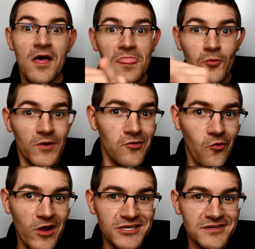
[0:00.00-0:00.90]
The real
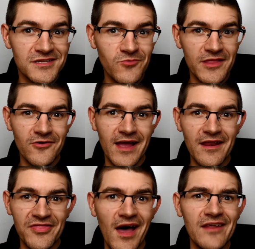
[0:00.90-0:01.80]
question is whether I'd
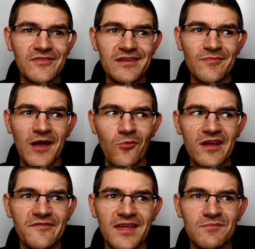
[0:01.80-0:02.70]
have thought of it if my
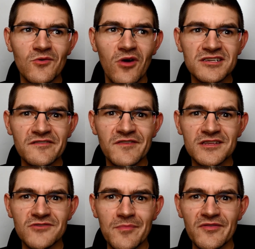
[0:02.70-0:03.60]
wife hadn't been watching
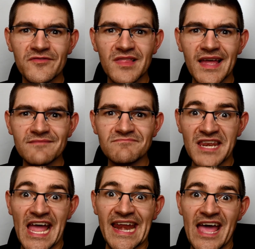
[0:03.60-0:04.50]
Fixer Upper for like
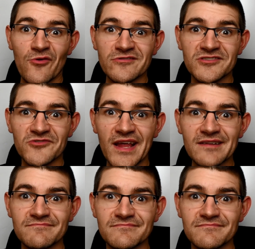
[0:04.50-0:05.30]
9 hours straight.